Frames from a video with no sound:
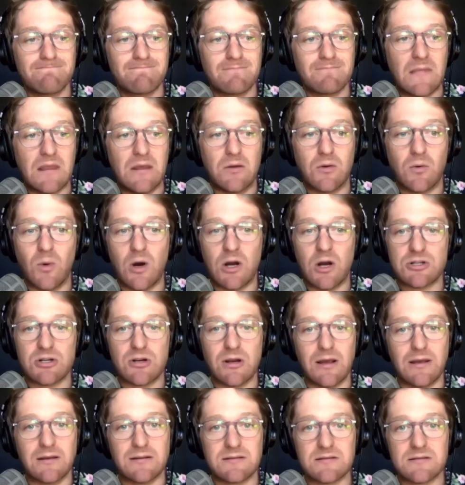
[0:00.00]
You can wash your
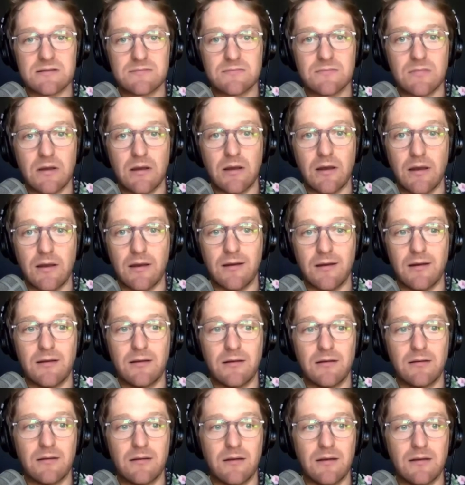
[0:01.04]
hands,
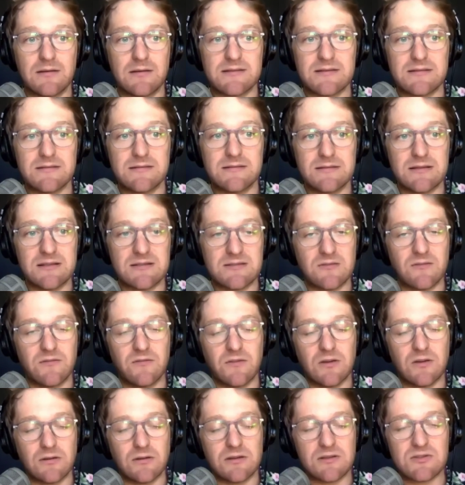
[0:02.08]
and it doesn't
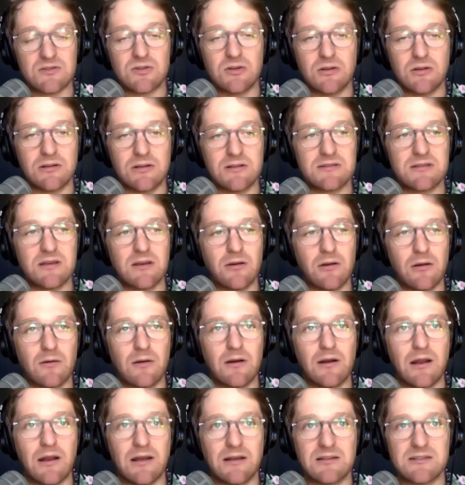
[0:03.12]
feel as good as carrying
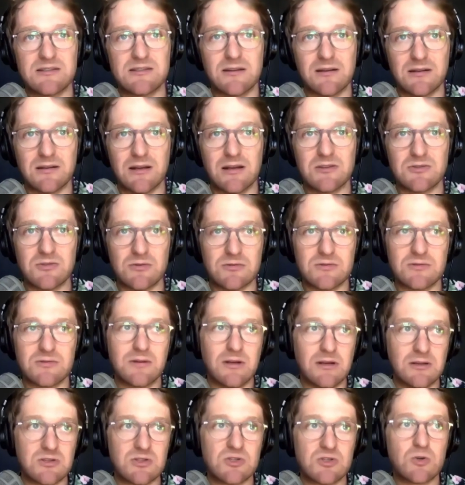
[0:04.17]
around hand sanitizer and
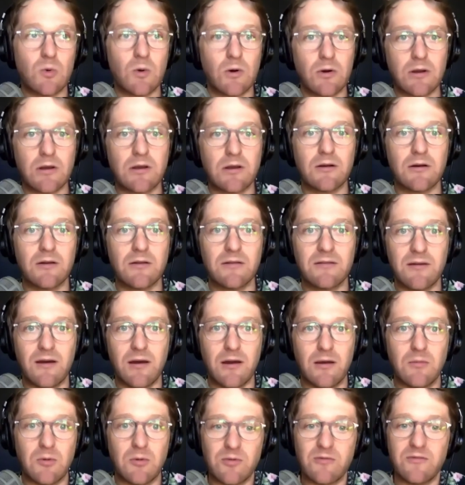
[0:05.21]
kind of squirting it all the
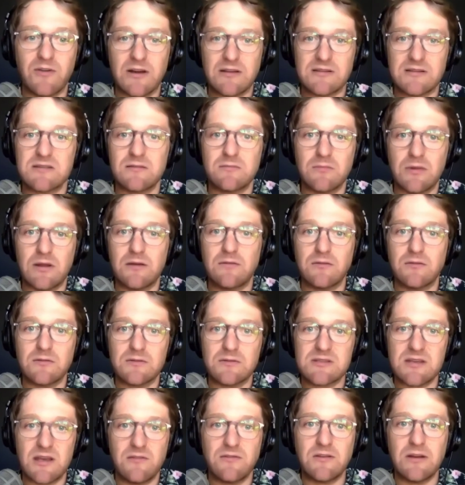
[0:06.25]
time. It provides some level of
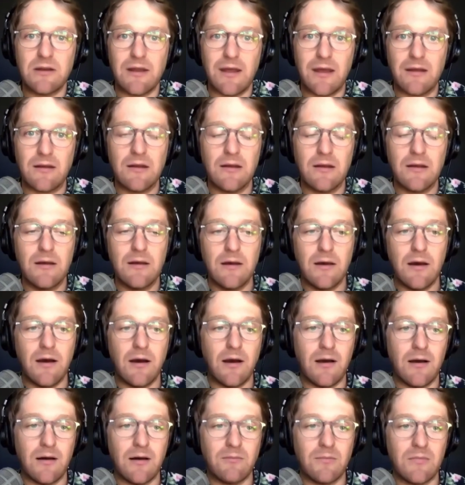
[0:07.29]
safety net,
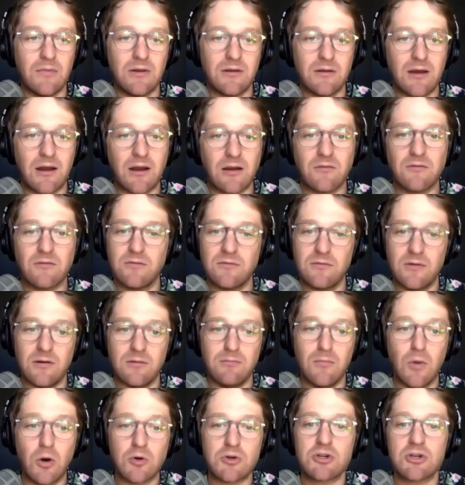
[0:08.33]
and kind of
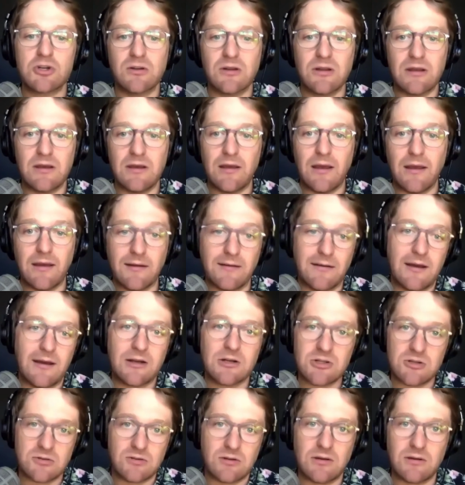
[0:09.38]
emotionally and
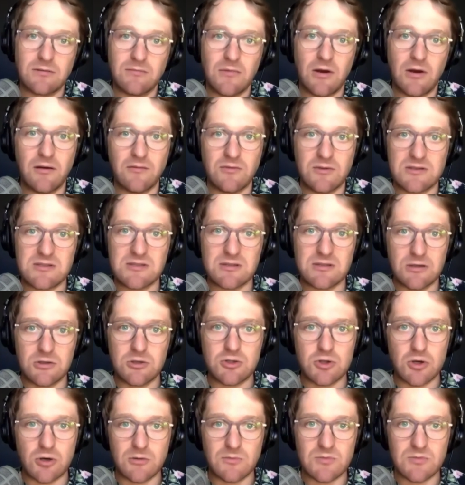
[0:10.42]
actually, obviously, a
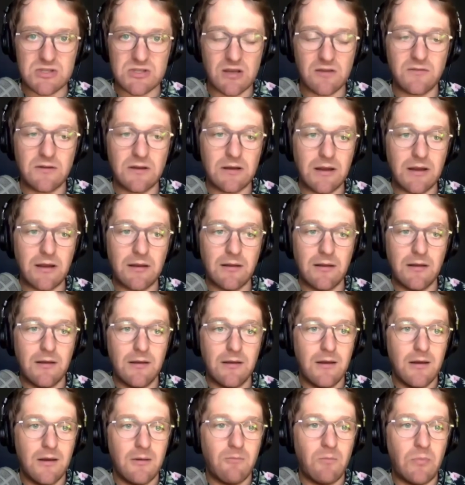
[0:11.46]
germ safety net.
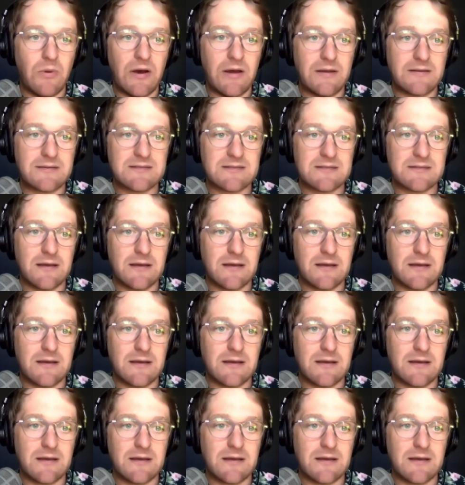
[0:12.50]
But